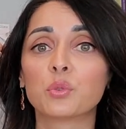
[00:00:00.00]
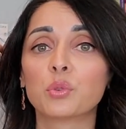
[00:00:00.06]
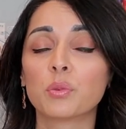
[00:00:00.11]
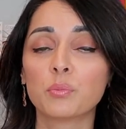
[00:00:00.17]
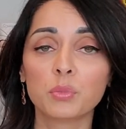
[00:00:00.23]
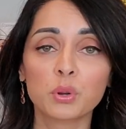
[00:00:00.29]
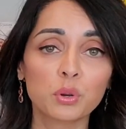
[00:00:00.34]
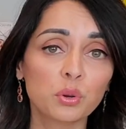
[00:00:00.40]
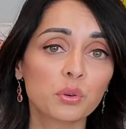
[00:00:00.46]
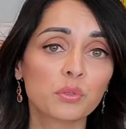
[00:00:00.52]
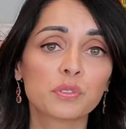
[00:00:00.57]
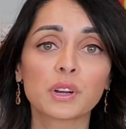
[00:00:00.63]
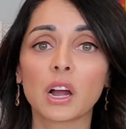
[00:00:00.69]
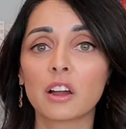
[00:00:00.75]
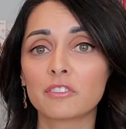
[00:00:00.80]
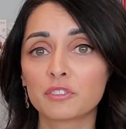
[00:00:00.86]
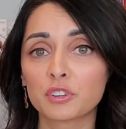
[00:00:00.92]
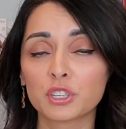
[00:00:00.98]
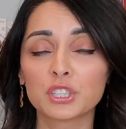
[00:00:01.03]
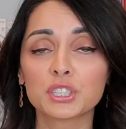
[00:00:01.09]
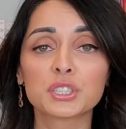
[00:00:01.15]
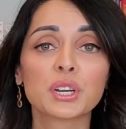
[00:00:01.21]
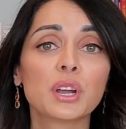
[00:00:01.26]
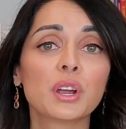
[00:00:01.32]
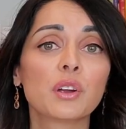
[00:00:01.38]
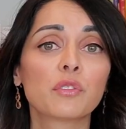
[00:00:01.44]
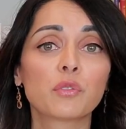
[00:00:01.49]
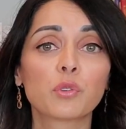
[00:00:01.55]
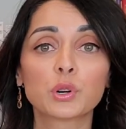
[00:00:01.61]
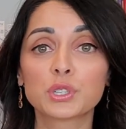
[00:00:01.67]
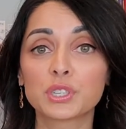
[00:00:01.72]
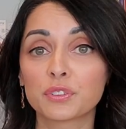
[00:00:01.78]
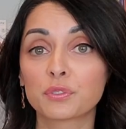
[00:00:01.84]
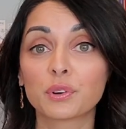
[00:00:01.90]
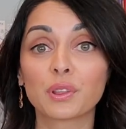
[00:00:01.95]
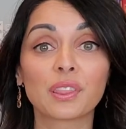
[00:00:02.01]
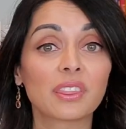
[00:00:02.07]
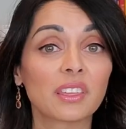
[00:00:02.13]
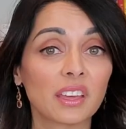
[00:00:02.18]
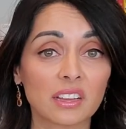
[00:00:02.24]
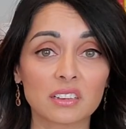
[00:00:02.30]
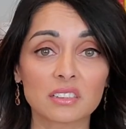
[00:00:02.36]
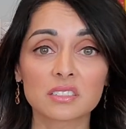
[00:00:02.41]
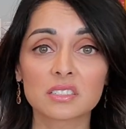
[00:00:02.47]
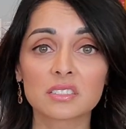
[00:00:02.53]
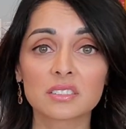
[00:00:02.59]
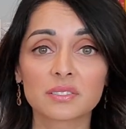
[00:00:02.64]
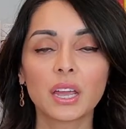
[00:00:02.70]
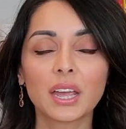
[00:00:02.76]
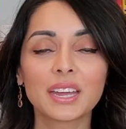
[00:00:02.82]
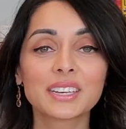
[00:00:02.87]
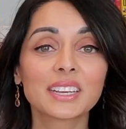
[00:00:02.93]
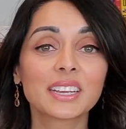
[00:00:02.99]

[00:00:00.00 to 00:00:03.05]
remove coverage for different things. And